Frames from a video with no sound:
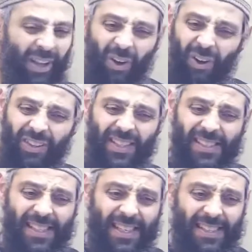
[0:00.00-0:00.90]
my heart
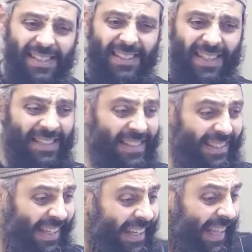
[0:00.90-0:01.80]
isn't, isn't, isn't
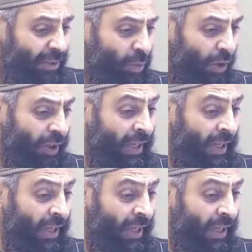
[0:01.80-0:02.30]
in that work.